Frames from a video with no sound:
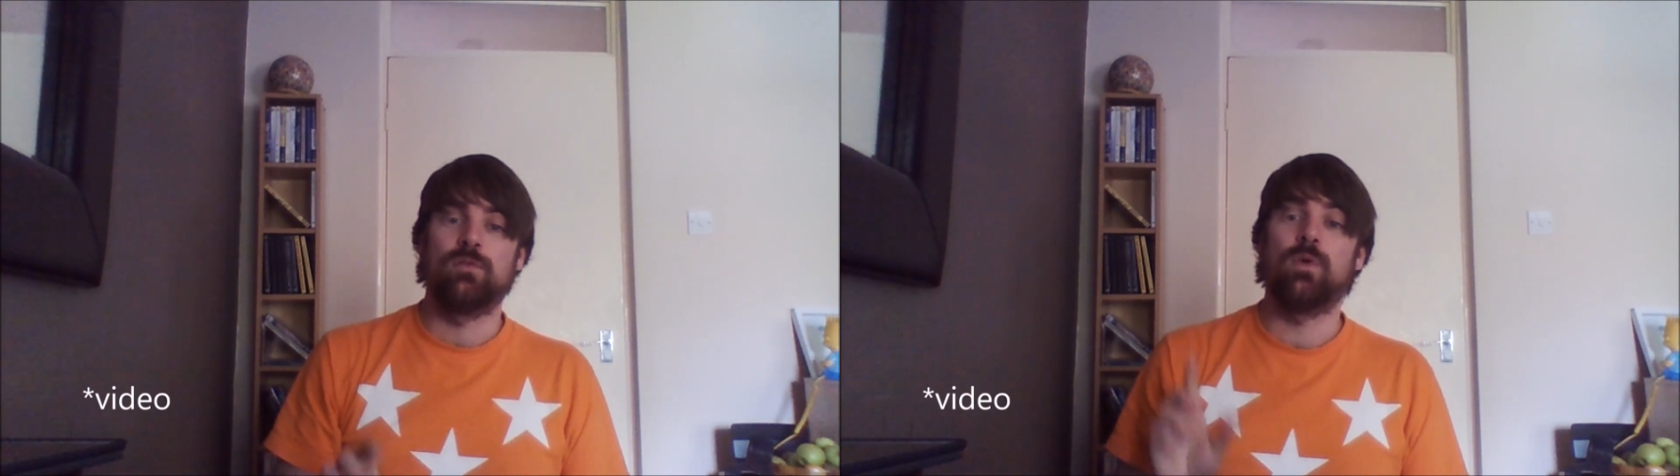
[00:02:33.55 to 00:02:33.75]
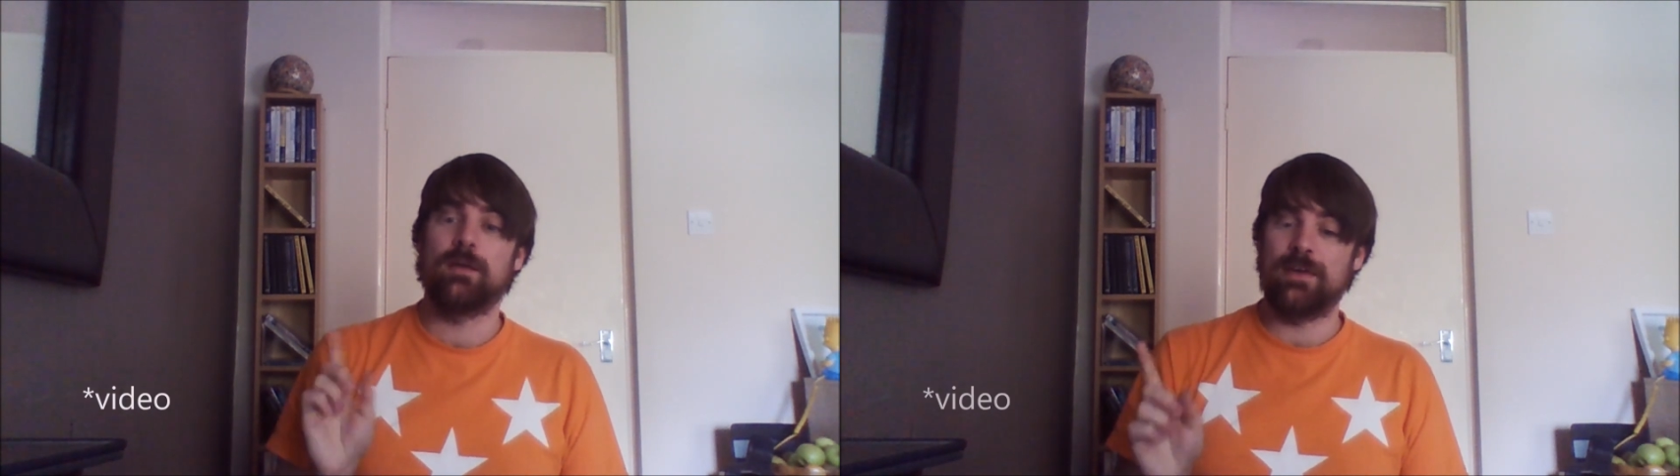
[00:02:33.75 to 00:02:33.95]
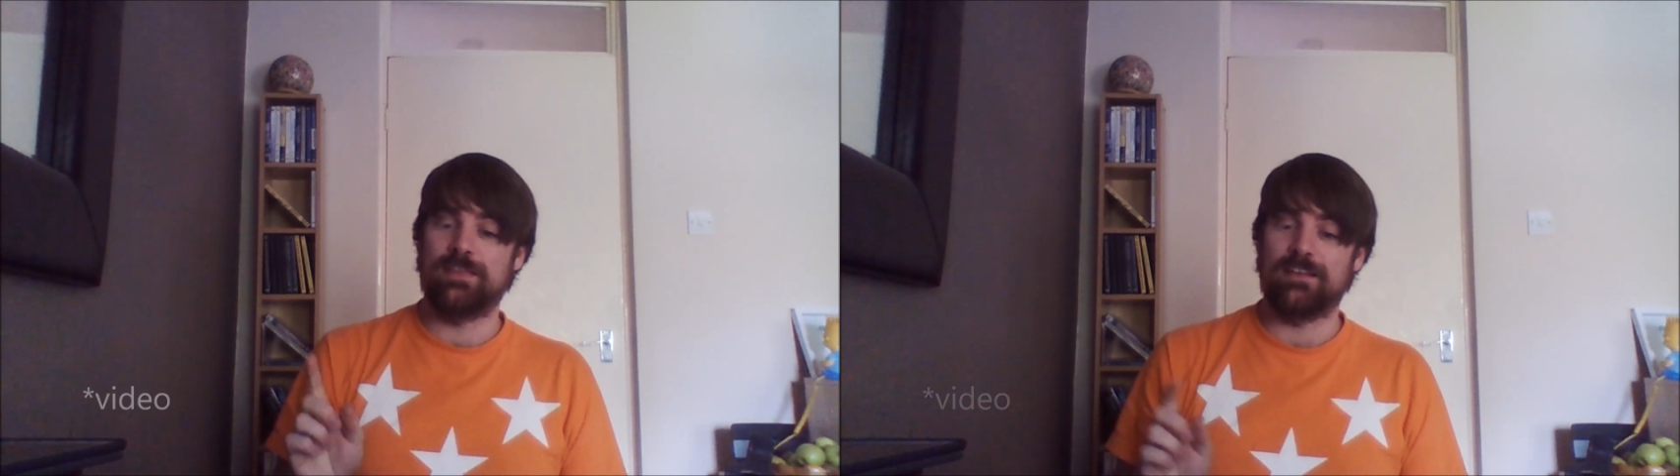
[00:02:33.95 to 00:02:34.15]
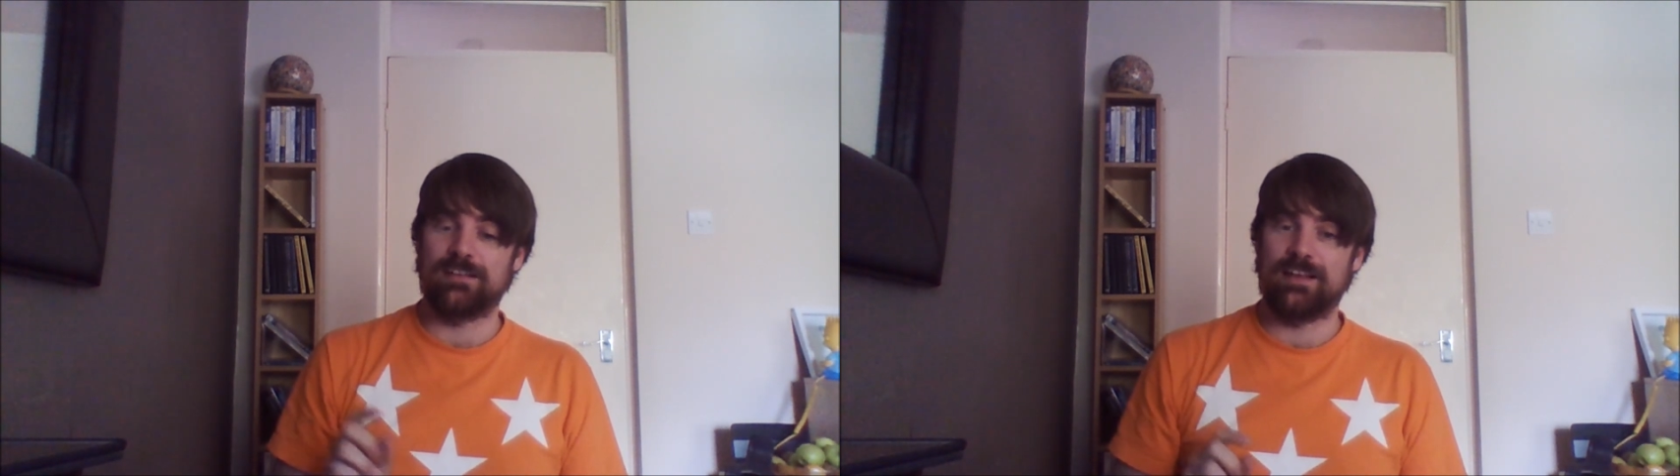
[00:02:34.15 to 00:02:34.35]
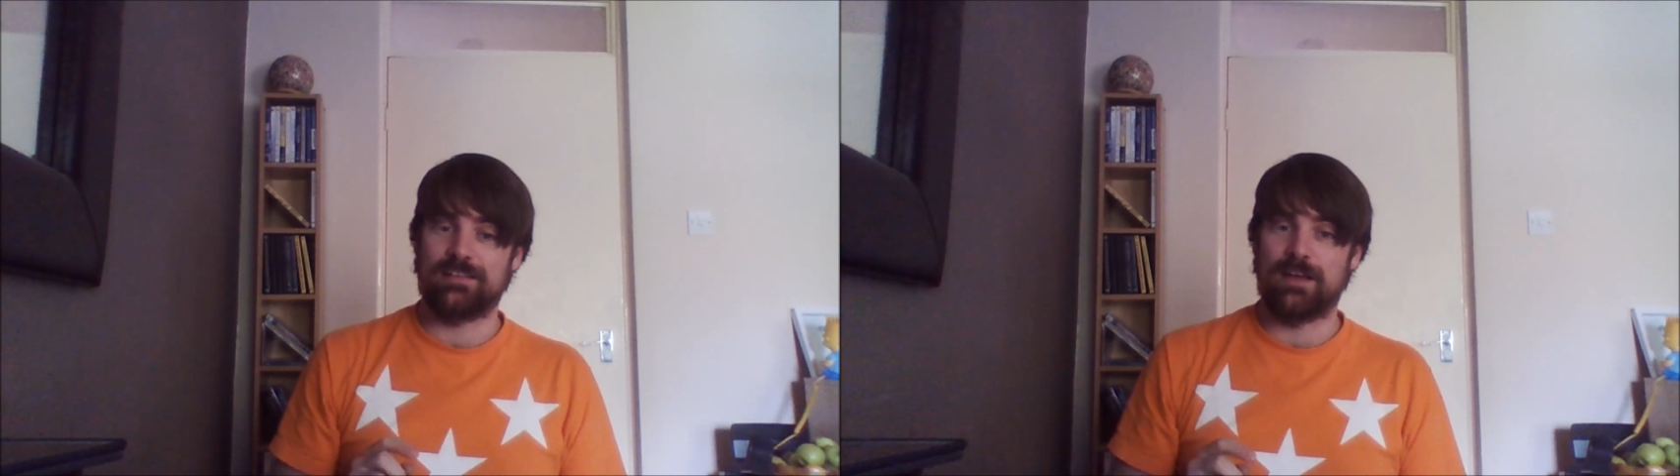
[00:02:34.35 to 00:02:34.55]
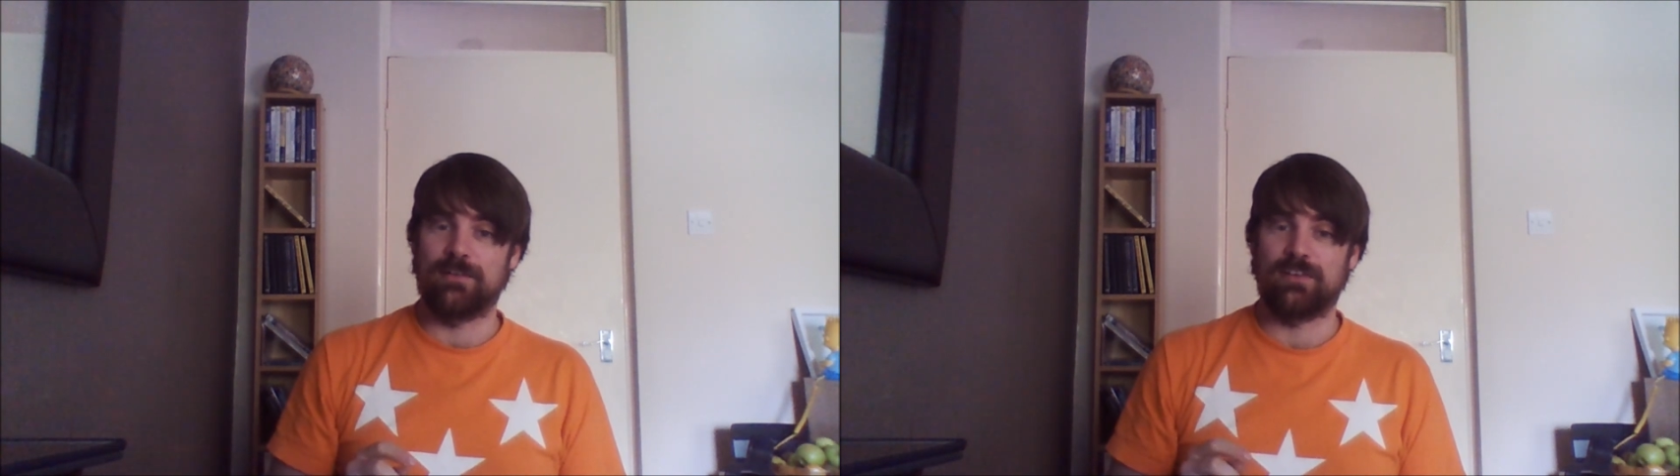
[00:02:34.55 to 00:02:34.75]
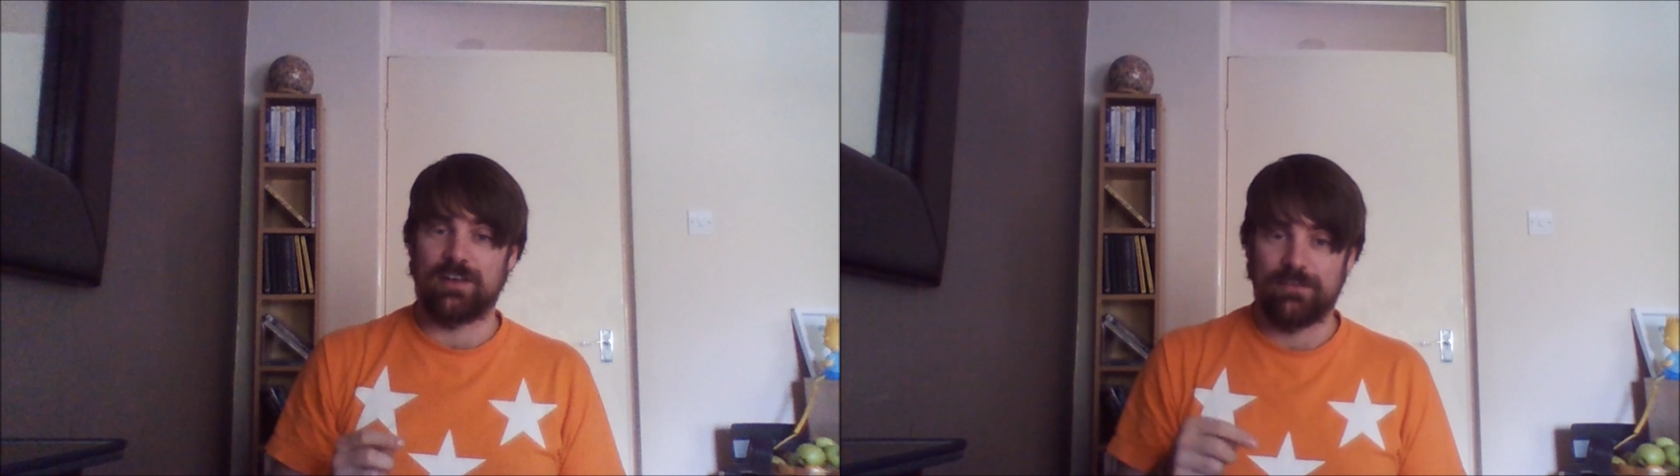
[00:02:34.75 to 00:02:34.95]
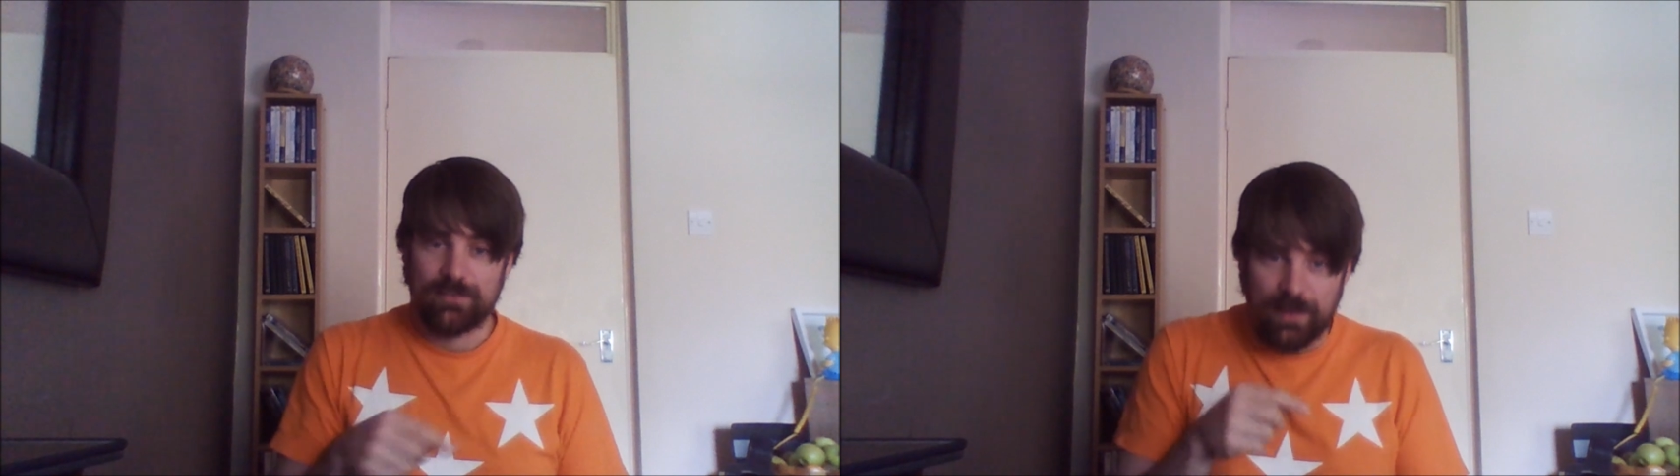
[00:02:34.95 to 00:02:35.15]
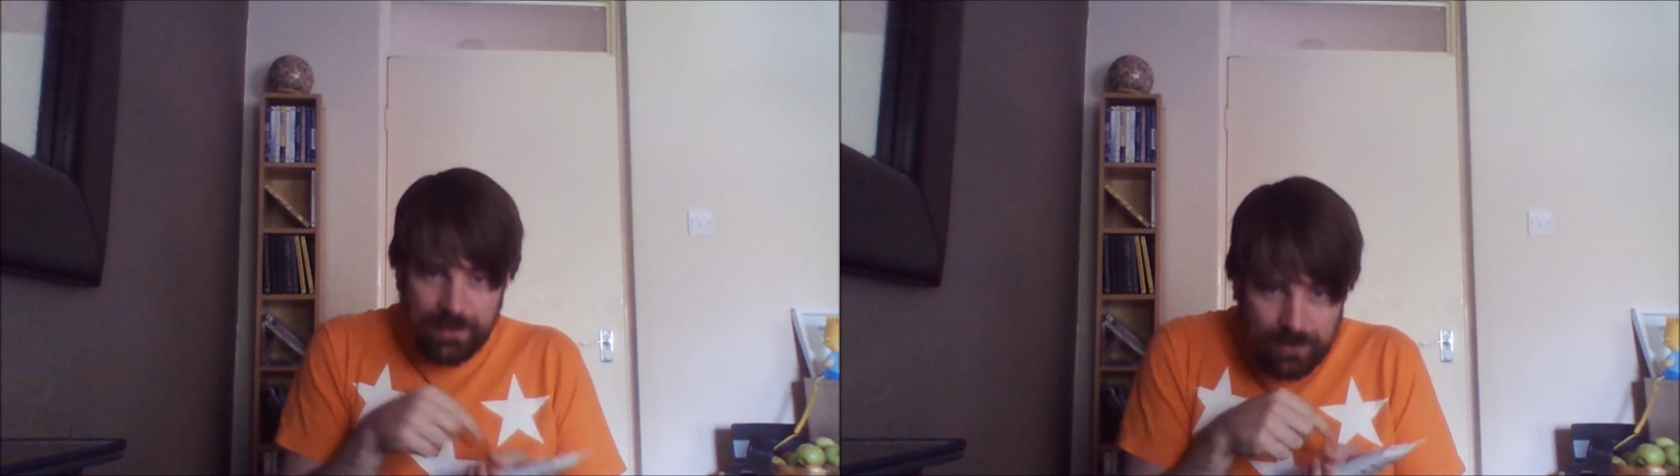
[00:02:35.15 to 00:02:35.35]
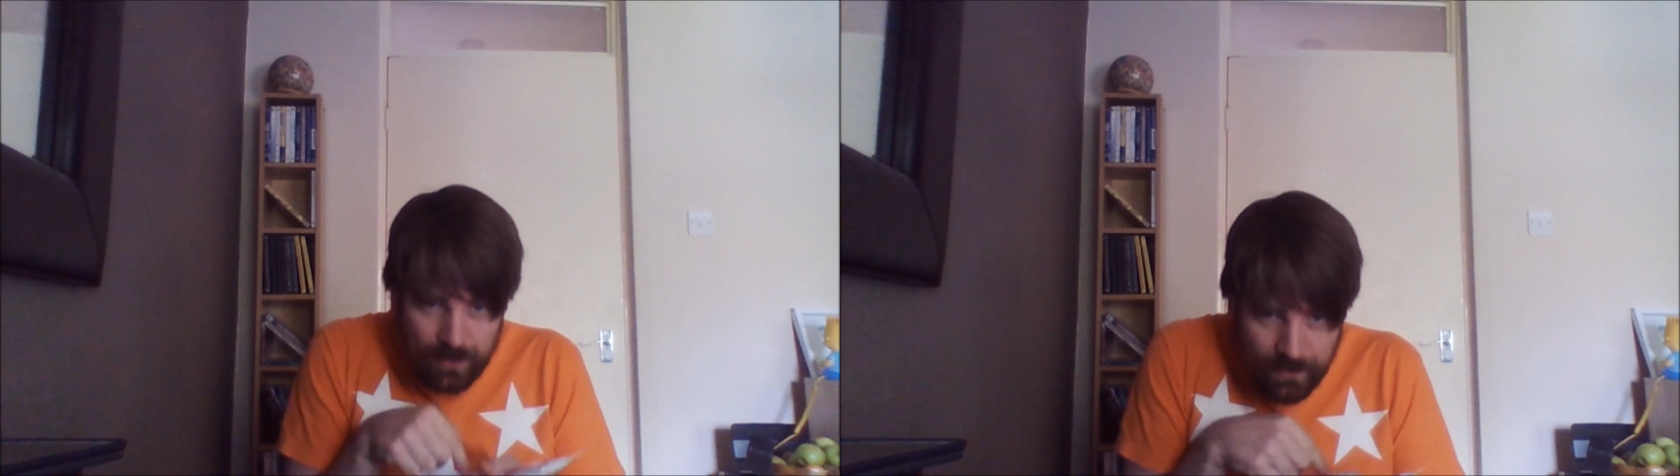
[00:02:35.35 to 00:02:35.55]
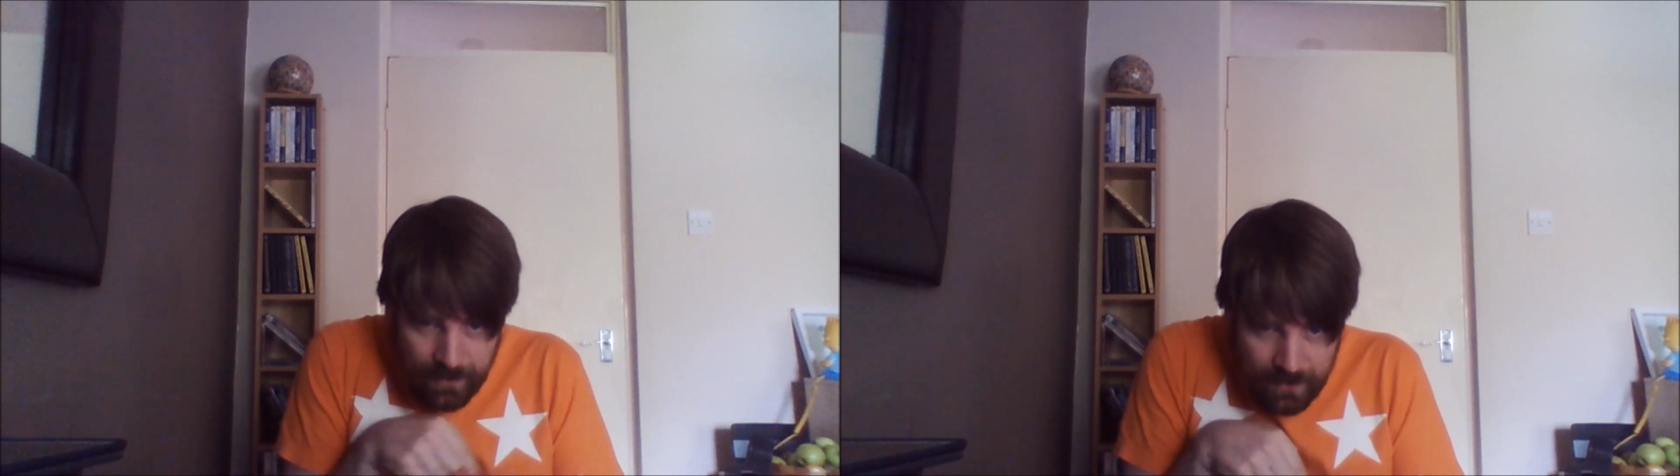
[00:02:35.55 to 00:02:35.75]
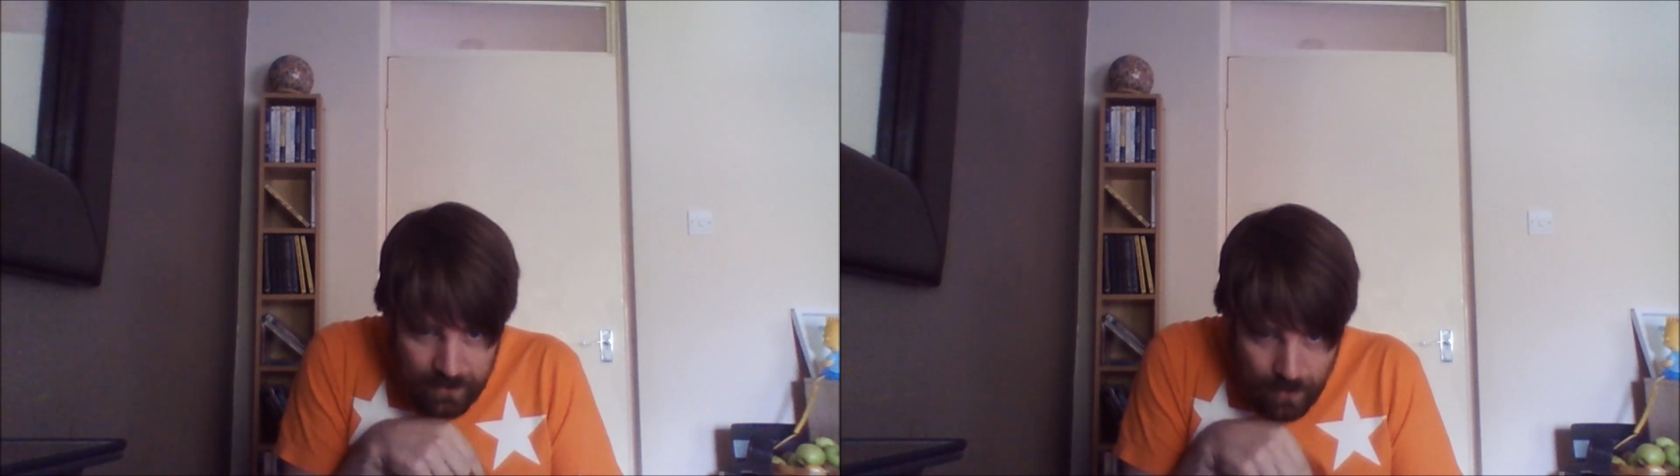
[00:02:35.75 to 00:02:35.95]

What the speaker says: When I made this last time, I just kind of sat there doing this.